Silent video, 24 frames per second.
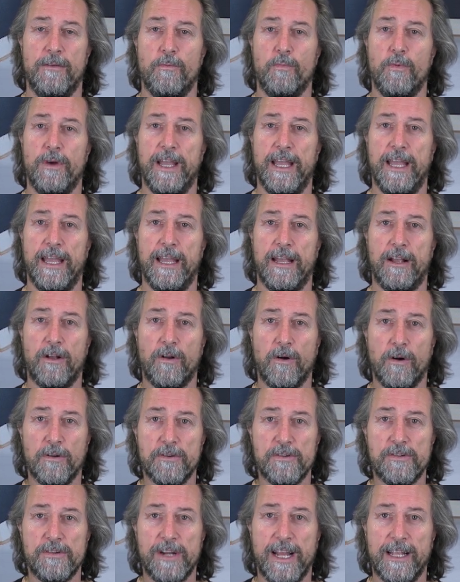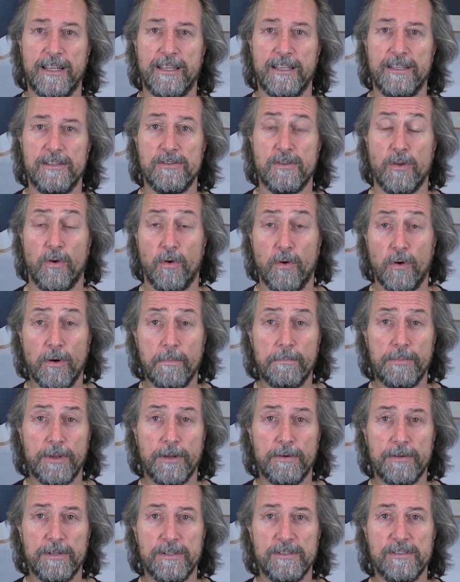where contractors or
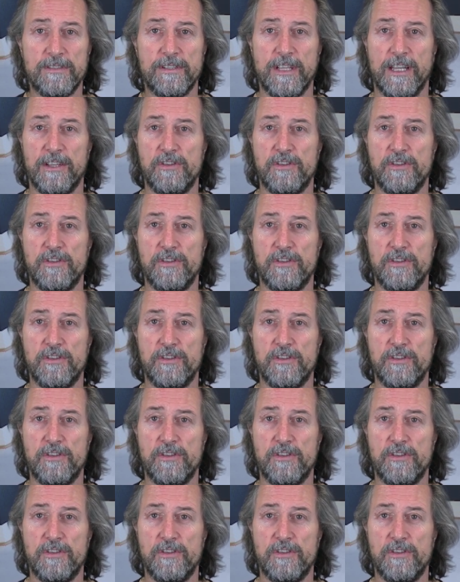builders